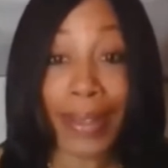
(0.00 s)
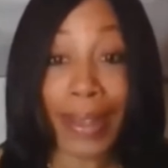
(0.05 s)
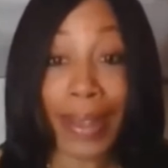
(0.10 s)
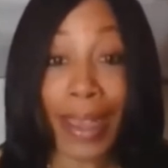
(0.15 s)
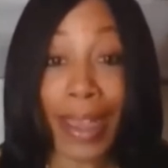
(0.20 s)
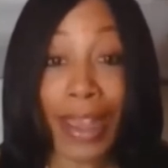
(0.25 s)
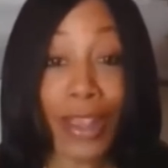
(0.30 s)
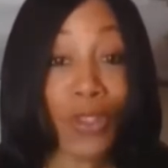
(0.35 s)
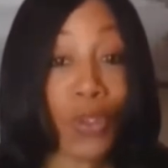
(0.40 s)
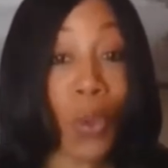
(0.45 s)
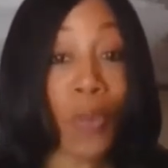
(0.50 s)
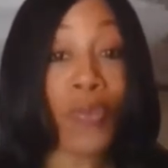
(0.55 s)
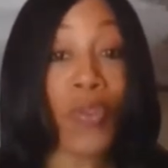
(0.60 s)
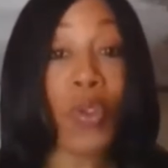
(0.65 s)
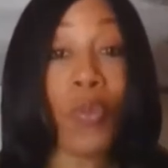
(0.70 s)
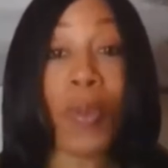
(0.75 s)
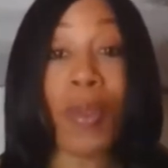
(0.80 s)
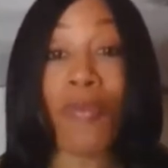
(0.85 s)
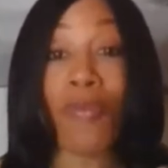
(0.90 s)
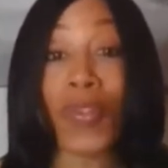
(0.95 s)
So if you've been
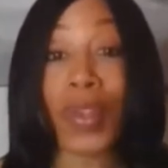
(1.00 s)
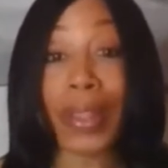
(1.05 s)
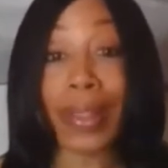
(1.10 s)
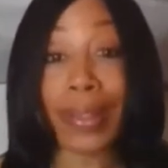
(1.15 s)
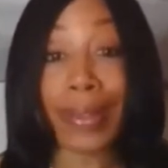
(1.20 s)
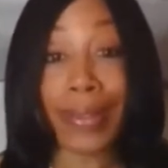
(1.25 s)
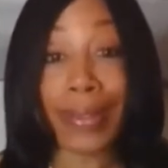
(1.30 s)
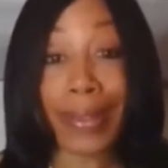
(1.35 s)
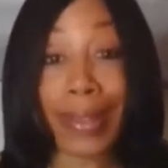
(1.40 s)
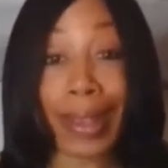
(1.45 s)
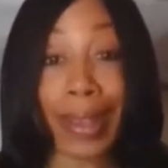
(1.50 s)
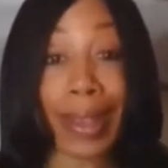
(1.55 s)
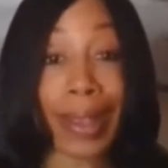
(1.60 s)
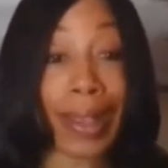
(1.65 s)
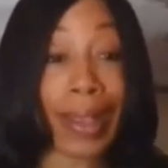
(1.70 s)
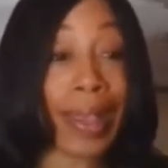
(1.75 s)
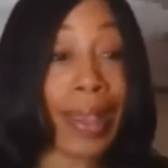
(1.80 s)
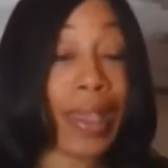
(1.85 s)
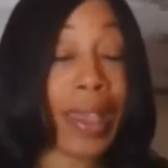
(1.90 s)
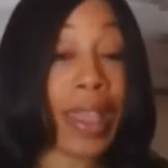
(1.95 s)
feeling stuck,
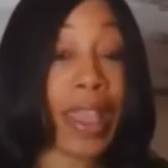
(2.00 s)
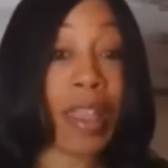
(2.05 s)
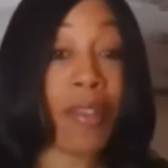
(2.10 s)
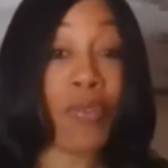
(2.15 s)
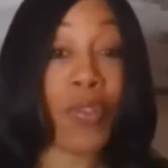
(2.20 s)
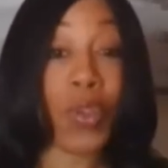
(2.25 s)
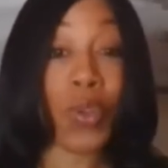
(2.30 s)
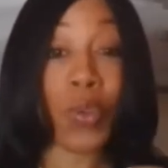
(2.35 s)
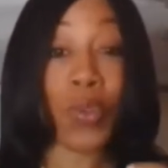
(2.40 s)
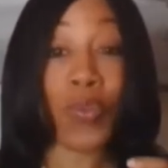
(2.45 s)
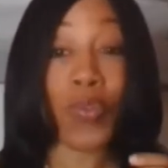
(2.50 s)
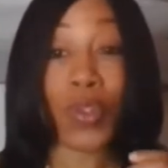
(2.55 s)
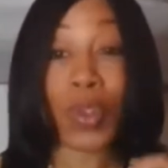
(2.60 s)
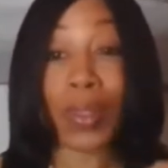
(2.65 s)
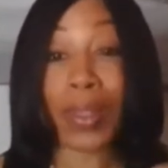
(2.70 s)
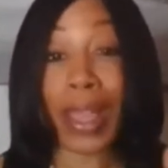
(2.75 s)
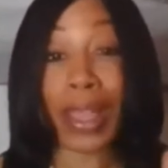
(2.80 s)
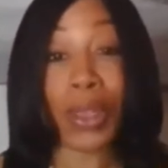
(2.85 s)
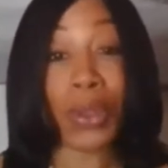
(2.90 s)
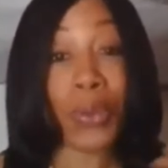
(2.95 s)
if you feel like
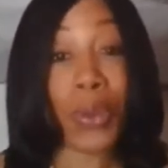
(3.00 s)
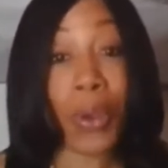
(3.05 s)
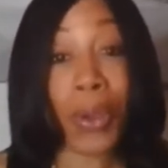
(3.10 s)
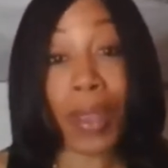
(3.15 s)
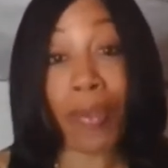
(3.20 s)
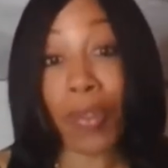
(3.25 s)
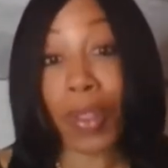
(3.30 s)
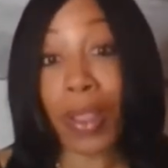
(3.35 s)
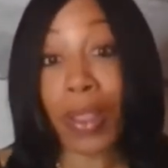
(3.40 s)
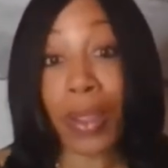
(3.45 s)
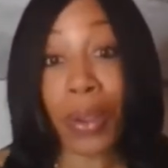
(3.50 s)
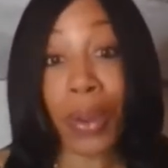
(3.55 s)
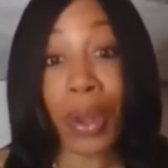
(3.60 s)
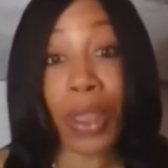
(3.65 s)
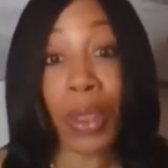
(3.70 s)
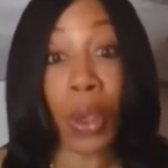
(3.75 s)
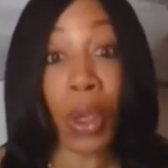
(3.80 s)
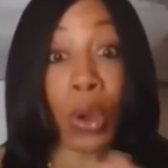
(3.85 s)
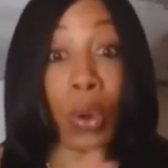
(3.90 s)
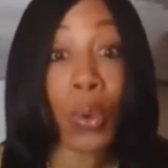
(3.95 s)
you don't have clarity on
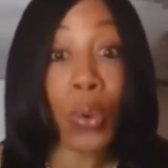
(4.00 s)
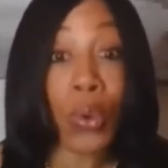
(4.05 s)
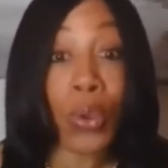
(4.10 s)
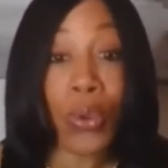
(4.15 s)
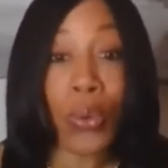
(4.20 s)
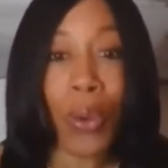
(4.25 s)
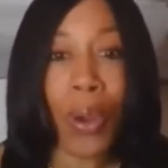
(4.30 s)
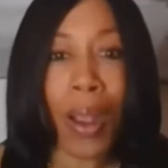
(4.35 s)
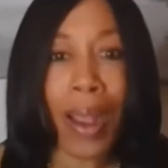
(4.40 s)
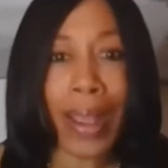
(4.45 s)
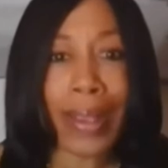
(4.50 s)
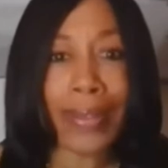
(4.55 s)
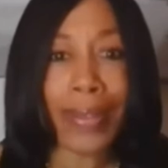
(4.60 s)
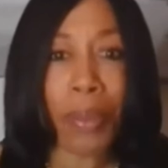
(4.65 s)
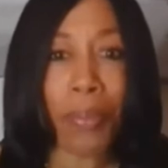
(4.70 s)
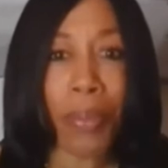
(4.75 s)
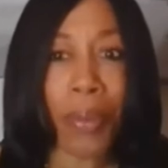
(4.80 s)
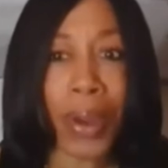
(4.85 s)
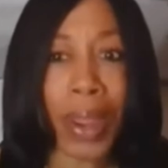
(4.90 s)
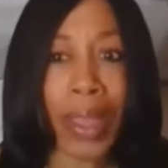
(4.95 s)
who you are as a
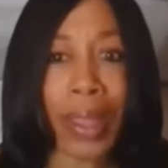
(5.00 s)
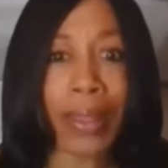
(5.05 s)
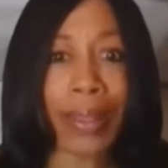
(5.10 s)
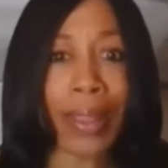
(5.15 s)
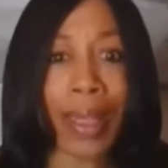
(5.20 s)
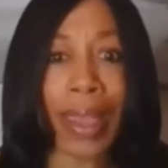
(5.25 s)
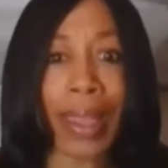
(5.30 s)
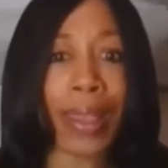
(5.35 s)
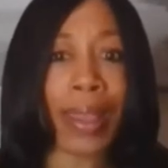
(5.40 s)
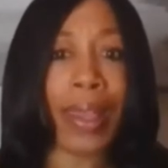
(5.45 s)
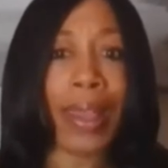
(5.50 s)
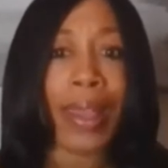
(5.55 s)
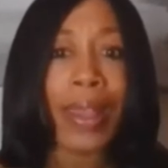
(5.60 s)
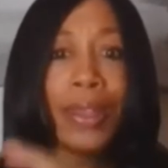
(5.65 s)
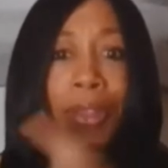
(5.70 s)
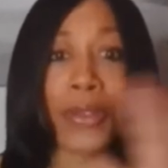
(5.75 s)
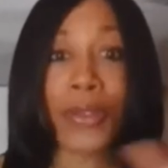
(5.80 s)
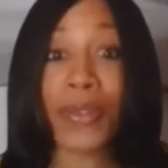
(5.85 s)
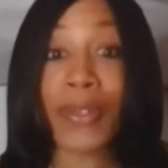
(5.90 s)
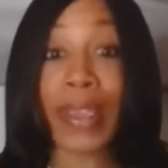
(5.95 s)
brand, like you're
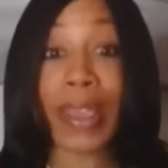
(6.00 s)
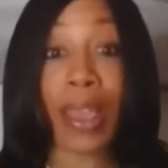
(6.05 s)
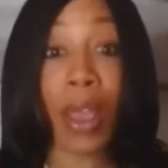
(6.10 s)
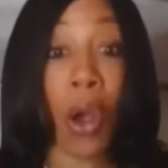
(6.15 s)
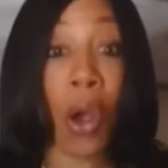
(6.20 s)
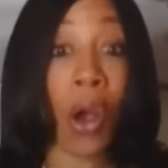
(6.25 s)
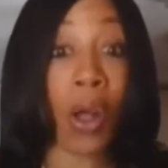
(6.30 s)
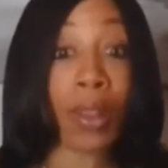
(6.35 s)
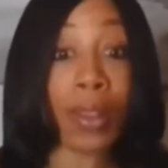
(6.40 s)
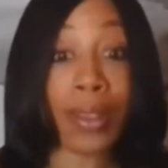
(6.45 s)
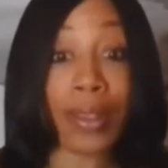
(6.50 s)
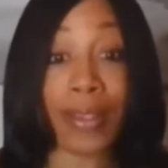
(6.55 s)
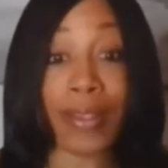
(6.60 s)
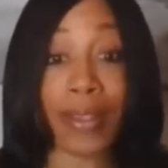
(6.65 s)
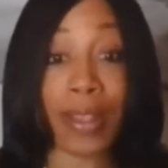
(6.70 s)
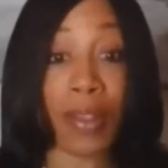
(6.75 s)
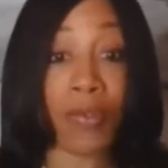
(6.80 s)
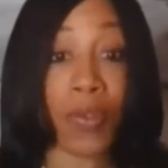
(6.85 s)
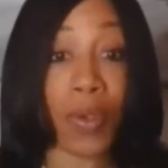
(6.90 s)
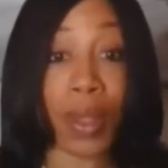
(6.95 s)
seeing all of this stuff
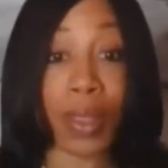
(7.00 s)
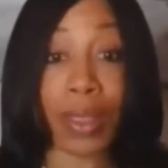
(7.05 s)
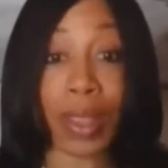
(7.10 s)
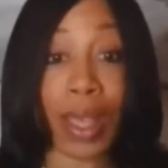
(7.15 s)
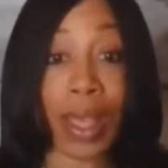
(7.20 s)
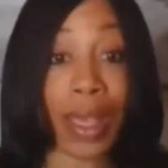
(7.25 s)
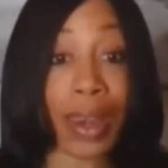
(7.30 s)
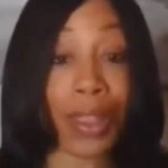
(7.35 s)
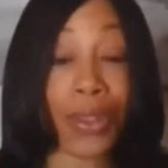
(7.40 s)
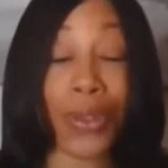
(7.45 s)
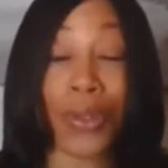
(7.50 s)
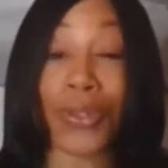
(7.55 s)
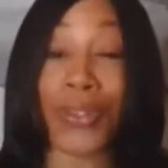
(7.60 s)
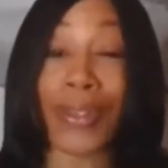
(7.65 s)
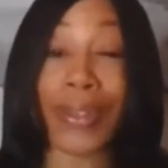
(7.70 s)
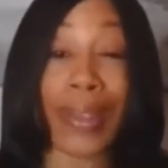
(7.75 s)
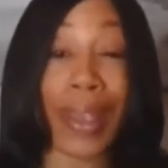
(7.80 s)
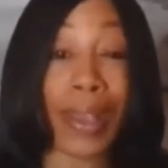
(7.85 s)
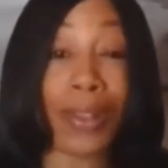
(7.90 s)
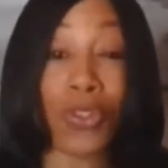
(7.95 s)
online and you're just
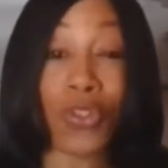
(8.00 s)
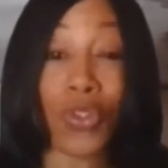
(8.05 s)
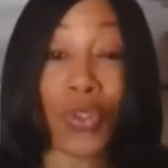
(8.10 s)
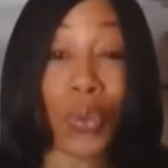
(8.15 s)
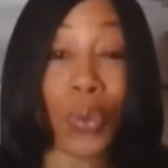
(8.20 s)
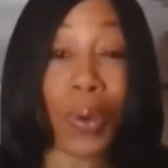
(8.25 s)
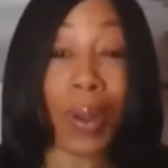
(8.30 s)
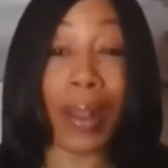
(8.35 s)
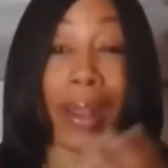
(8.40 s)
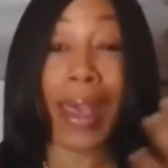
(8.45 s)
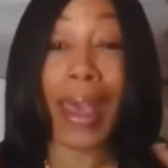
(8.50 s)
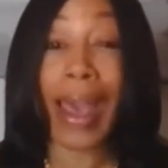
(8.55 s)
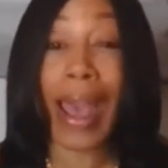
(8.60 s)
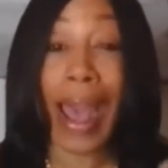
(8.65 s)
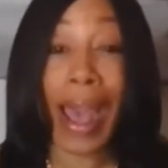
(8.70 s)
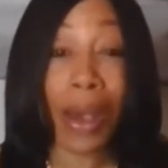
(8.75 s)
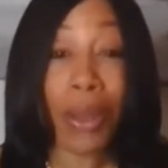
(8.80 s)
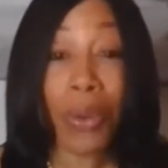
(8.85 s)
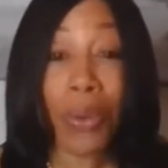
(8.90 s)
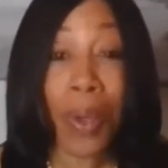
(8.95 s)
unsure, how
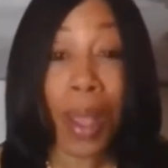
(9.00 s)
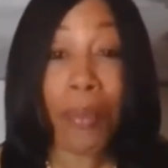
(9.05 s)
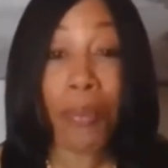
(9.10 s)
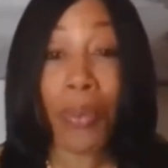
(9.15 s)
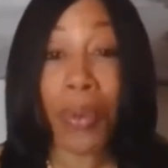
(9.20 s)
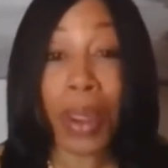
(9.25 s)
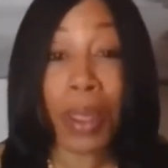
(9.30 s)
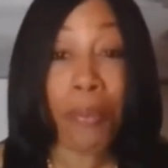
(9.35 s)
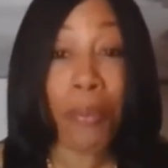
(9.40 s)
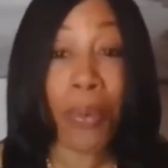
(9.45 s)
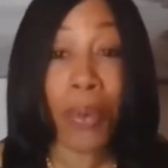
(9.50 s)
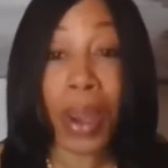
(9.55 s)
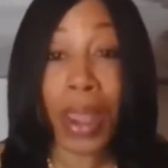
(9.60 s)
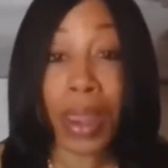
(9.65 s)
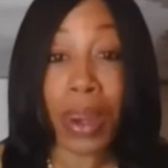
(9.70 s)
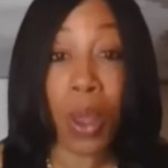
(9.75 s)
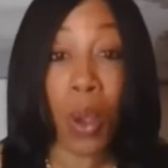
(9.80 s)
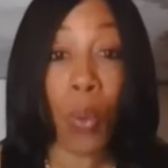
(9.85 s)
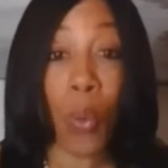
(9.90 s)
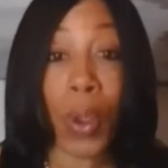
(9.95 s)
do I bring brand
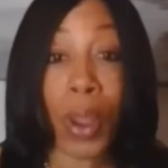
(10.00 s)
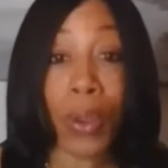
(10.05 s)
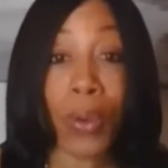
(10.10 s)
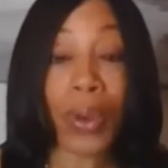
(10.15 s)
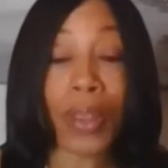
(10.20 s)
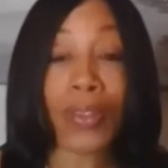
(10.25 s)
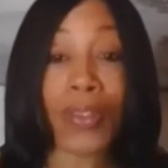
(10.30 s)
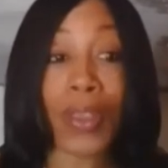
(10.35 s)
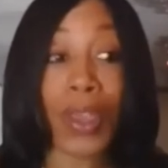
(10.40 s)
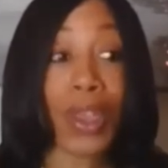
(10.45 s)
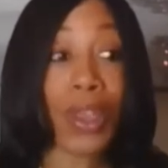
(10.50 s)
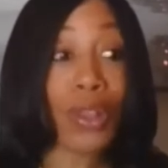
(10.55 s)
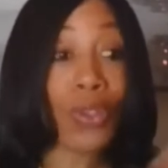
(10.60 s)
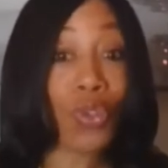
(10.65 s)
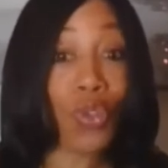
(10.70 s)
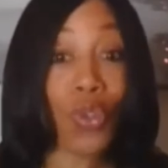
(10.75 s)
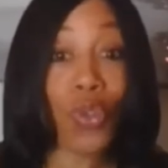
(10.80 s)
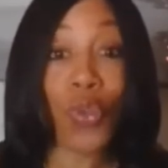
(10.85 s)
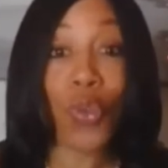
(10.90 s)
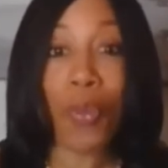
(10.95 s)
awareness to
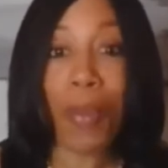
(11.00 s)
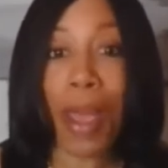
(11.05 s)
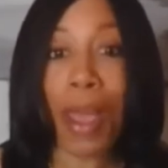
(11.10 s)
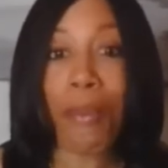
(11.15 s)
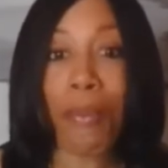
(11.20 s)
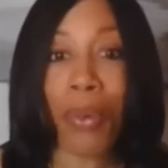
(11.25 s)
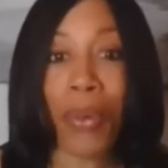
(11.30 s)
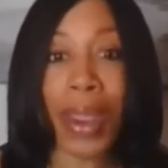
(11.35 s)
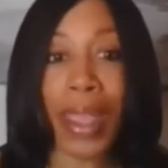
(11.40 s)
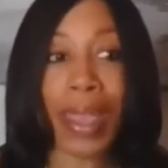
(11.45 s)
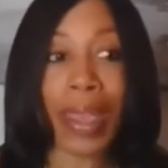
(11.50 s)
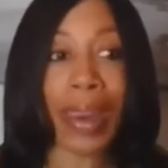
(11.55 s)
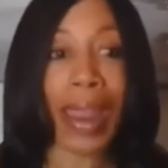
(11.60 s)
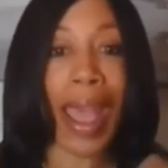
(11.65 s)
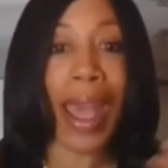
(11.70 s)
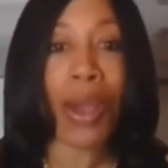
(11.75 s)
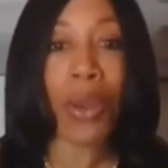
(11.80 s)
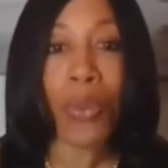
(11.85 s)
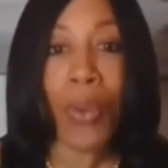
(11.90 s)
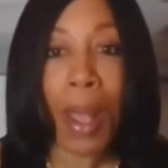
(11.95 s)
my brand? How
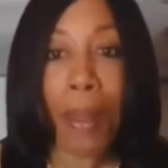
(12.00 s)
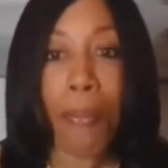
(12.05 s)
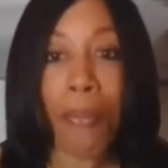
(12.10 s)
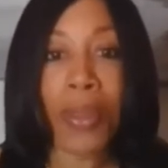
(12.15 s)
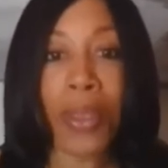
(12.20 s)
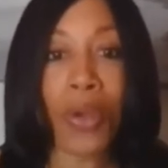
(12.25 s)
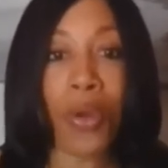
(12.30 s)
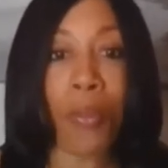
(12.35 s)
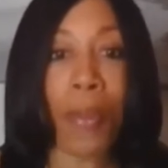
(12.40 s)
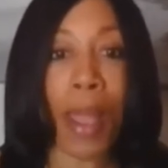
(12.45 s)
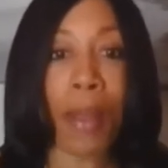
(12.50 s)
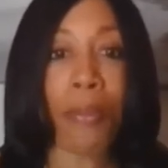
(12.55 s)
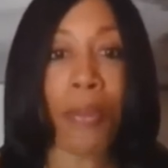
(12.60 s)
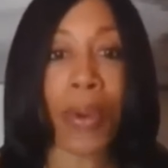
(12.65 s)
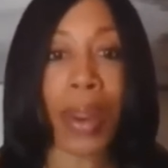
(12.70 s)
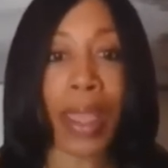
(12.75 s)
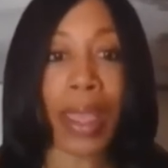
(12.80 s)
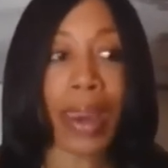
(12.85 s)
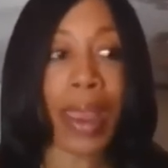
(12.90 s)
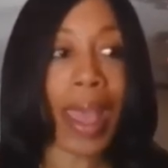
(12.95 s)
do I build my brand?
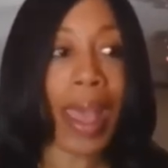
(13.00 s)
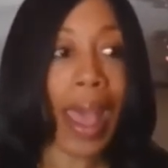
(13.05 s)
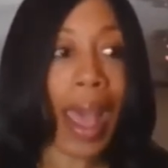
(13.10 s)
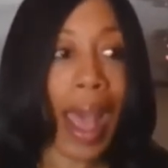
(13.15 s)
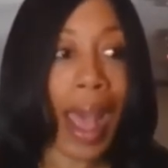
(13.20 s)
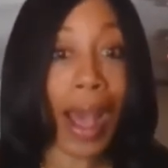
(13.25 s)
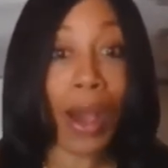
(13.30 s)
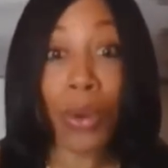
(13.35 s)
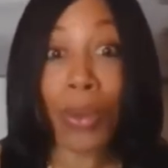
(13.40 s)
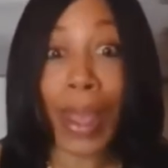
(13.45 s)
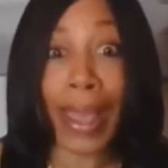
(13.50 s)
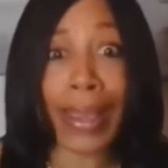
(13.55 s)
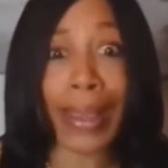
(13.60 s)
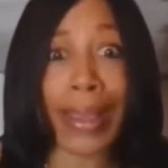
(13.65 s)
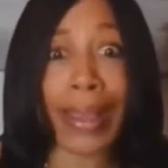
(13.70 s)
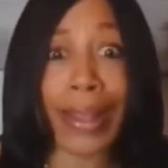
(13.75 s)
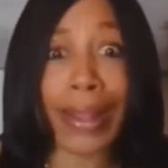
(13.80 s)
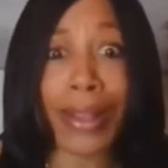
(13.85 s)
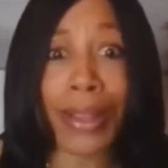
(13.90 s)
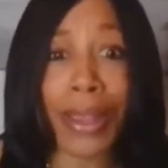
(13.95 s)
How do I get
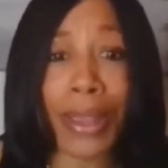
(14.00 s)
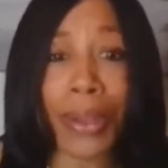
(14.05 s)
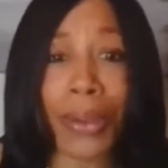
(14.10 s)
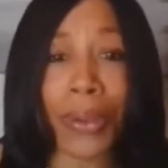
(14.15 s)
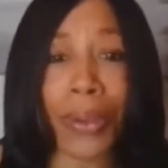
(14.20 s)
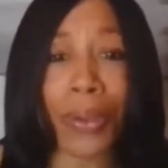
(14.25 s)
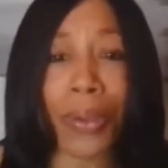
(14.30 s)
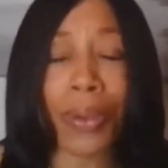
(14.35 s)
clear